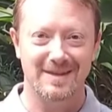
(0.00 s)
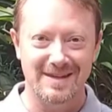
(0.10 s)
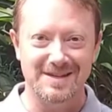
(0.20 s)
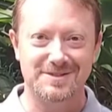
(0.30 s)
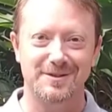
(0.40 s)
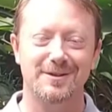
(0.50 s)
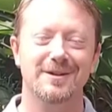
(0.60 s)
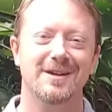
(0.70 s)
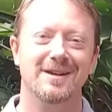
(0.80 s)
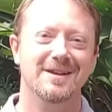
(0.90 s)
Easter
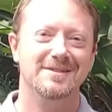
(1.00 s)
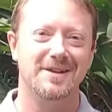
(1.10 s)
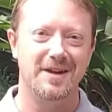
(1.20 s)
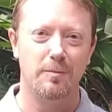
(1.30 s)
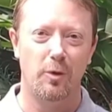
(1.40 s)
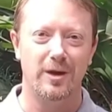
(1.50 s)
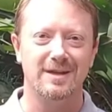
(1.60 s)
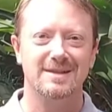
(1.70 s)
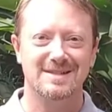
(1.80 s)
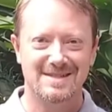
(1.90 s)
Sunday morning,